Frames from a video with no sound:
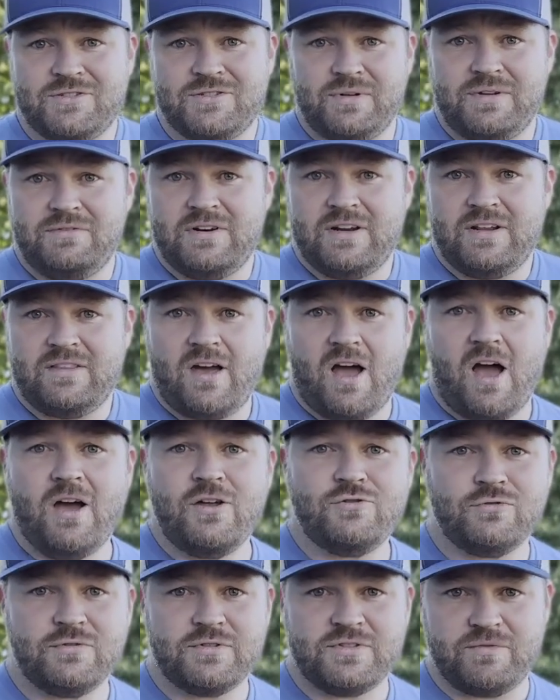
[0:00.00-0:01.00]
are even in the
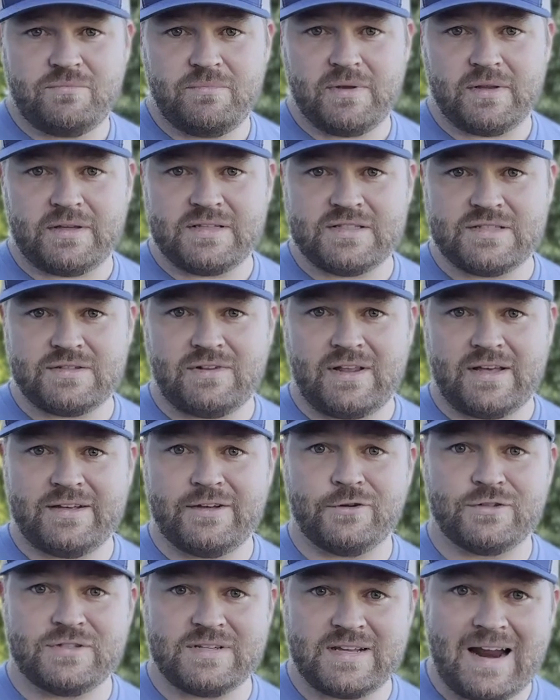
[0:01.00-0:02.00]
hundreds of millions of light
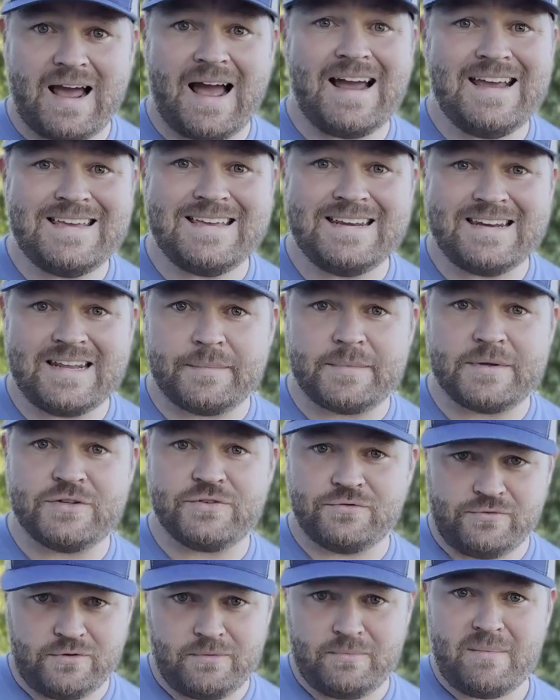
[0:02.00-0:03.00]
years that I can
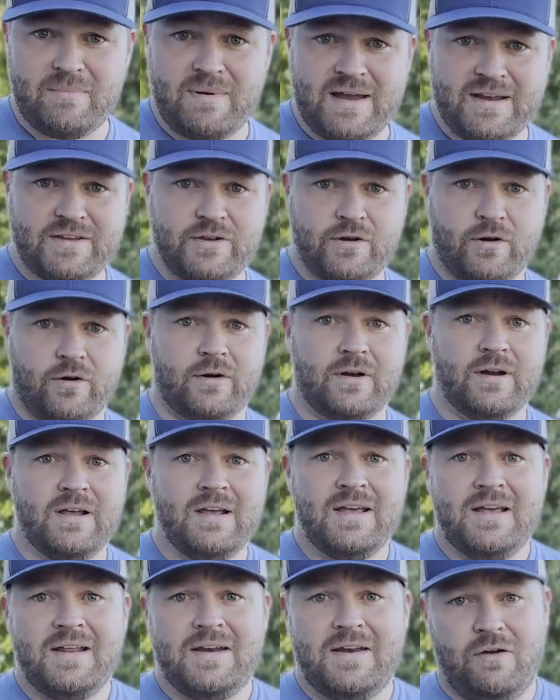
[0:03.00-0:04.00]
image from my backyard.
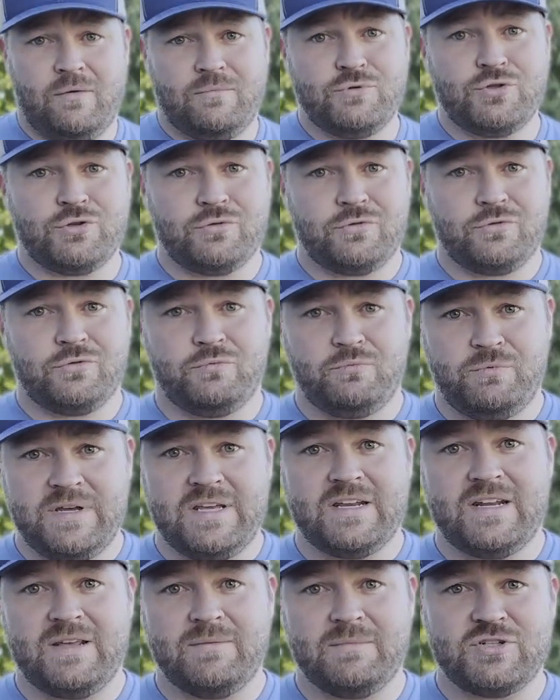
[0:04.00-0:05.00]
Now, I'm sure we
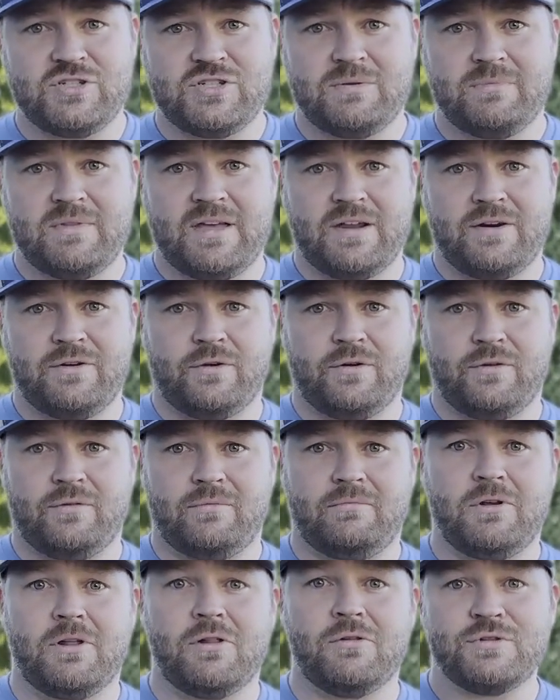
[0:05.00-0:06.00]
can image some that are
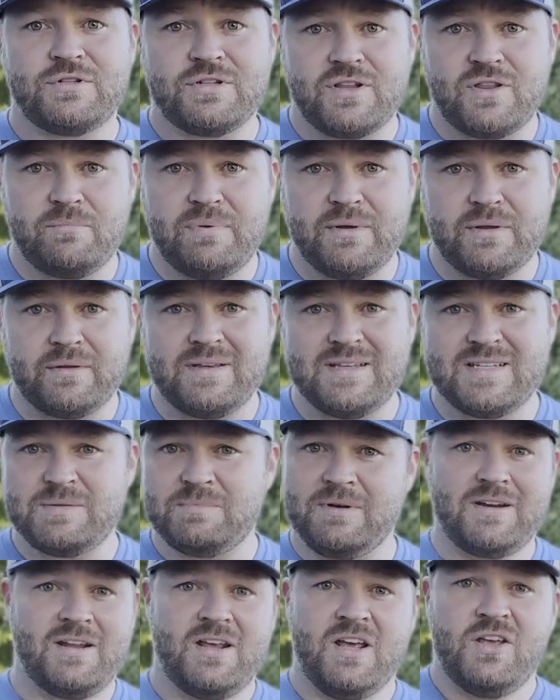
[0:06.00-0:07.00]
close to the billions,
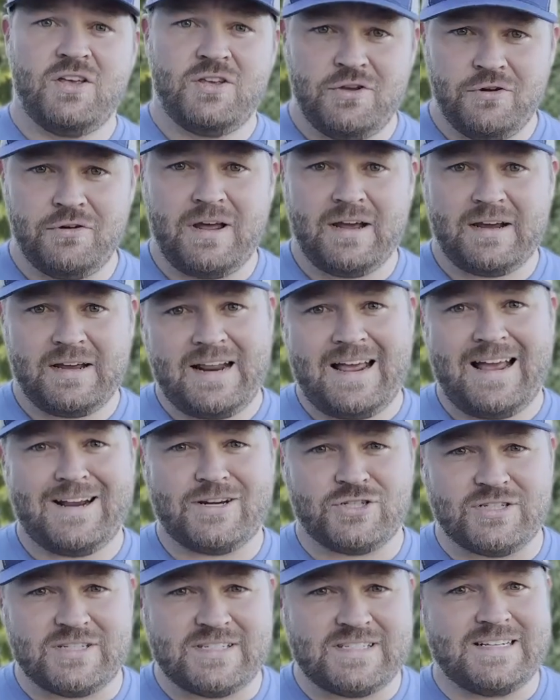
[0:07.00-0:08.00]
but you're not going to
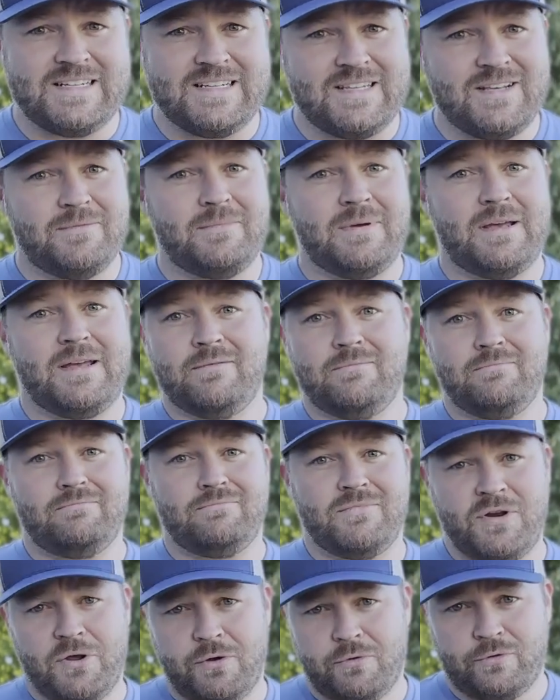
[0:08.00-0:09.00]
actually see them and
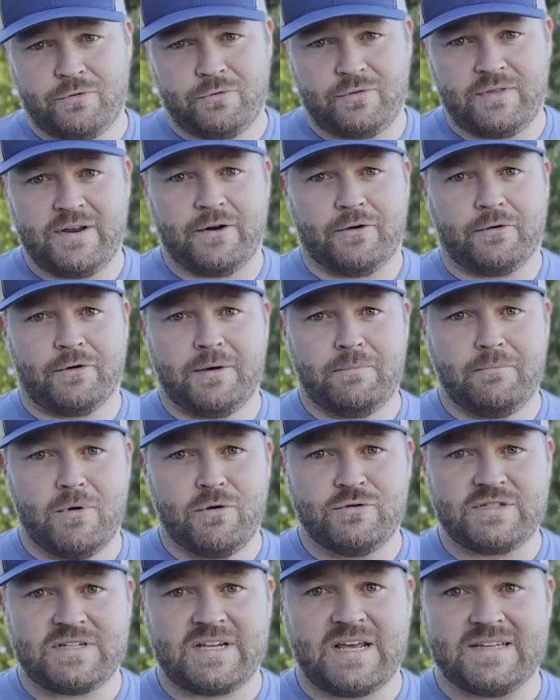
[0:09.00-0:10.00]
know they're there in
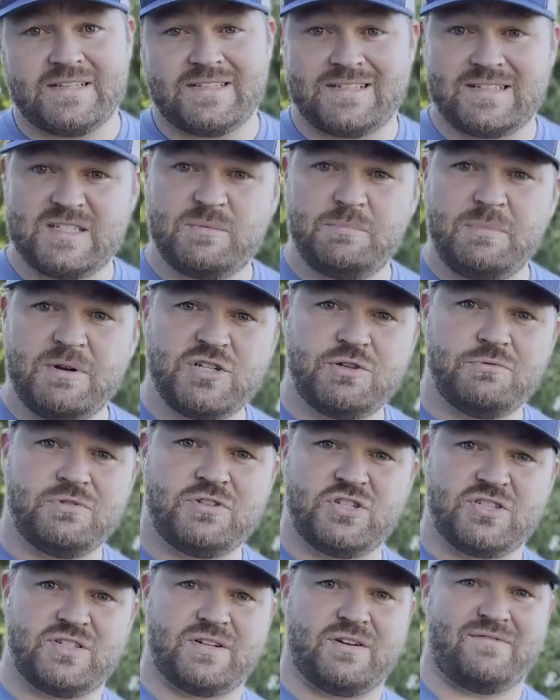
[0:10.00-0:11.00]
most cases, especially
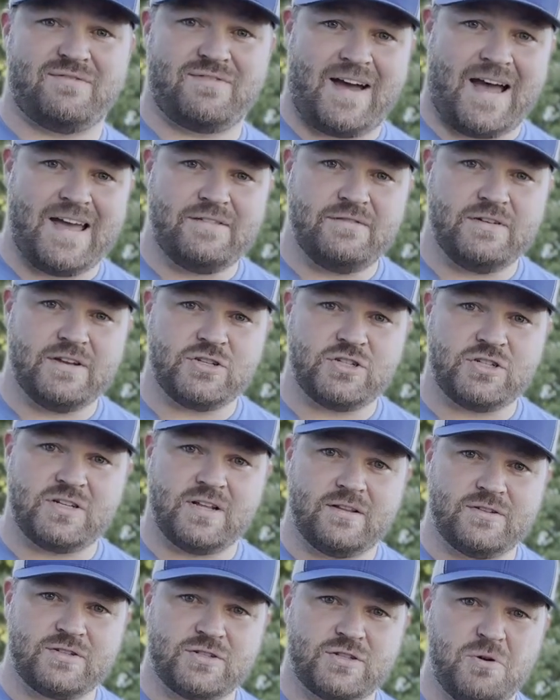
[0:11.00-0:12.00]
with just a 5-inch
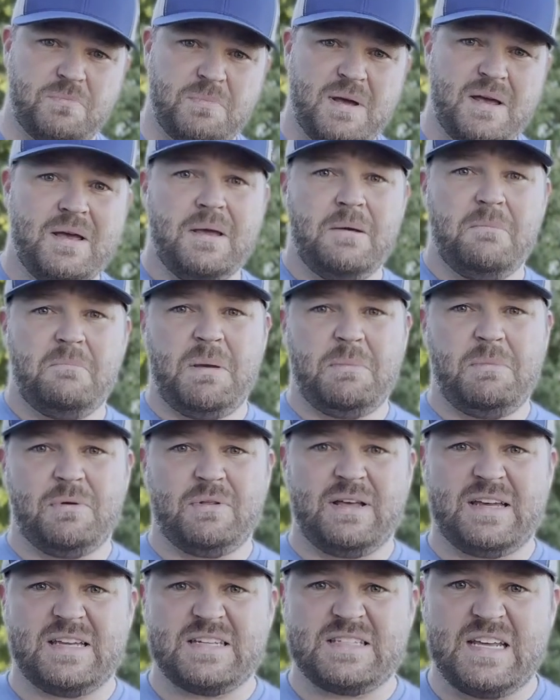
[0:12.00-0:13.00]
telescope. Maybe
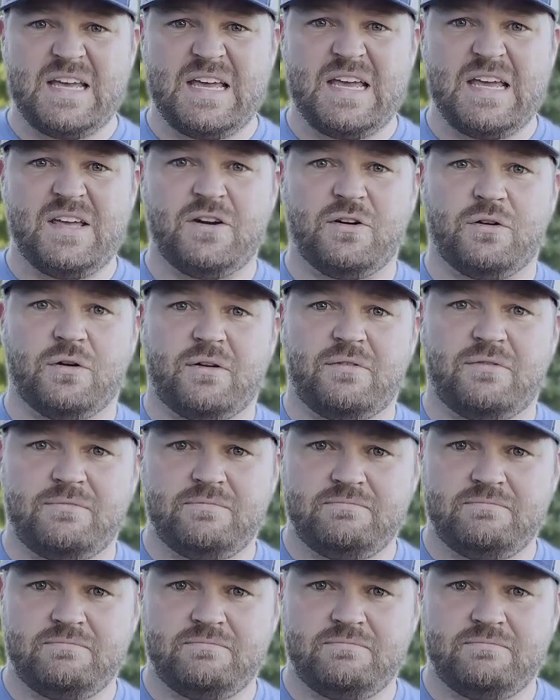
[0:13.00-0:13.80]
with like a 10 or